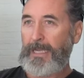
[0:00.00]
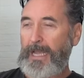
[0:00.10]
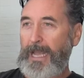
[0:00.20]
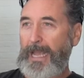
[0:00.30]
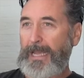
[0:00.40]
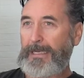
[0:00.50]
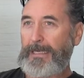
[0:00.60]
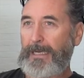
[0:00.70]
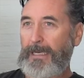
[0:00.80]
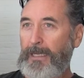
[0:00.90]
and,
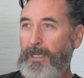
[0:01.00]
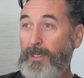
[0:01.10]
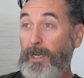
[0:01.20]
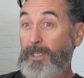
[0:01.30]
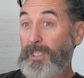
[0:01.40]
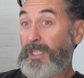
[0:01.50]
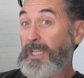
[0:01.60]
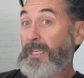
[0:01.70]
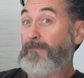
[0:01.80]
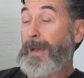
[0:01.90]
you know, just
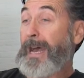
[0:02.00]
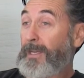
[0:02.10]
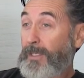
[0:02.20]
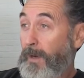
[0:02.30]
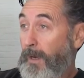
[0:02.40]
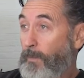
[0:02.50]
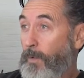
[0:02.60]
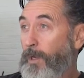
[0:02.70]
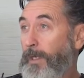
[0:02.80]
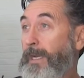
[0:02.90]
did part-time
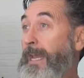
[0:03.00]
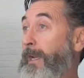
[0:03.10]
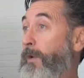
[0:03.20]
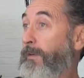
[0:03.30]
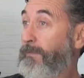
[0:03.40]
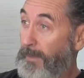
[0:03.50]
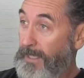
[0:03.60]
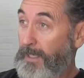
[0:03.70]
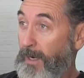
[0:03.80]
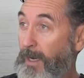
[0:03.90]
work and had a lot of
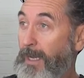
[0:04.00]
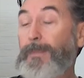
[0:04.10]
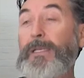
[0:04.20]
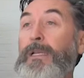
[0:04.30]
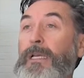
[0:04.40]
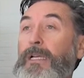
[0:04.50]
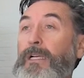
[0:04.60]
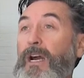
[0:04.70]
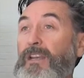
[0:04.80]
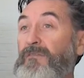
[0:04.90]
free time and
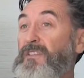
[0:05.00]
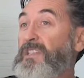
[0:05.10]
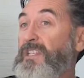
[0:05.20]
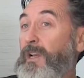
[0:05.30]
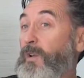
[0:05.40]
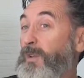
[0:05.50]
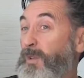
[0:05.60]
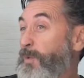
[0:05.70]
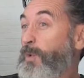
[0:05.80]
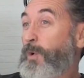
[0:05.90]
kind of just did a lot of
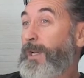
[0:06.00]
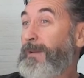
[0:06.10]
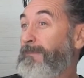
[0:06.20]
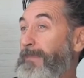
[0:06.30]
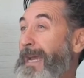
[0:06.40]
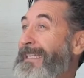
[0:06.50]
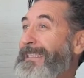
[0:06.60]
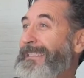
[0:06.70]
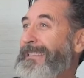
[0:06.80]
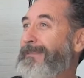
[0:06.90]
drawing and
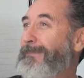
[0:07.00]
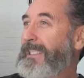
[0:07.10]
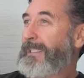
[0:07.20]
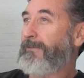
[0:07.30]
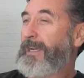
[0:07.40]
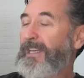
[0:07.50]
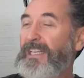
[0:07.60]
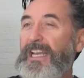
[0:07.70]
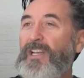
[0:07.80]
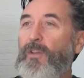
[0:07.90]
painting and messing around.
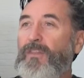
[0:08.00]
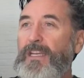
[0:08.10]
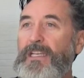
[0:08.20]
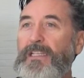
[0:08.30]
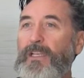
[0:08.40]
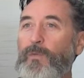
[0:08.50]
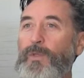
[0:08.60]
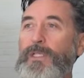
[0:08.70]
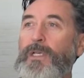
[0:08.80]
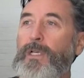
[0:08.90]
Again, not thinking that it
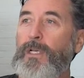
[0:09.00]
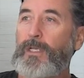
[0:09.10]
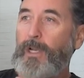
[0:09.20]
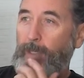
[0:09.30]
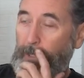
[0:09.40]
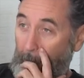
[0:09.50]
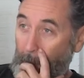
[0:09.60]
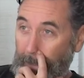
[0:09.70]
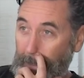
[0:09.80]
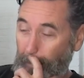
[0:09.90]
was going to
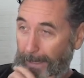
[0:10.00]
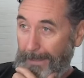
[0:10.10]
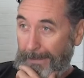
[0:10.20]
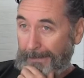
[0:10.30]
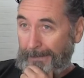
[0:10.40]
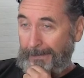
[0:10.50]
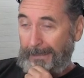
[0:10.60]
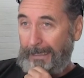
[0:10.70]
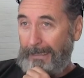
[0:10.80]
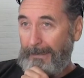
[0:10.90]
go anywhere.
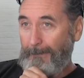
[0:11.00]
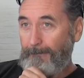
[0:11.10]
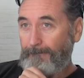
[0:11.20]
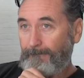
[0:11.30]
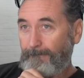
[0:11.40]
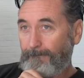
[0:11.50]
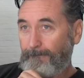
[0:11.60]
I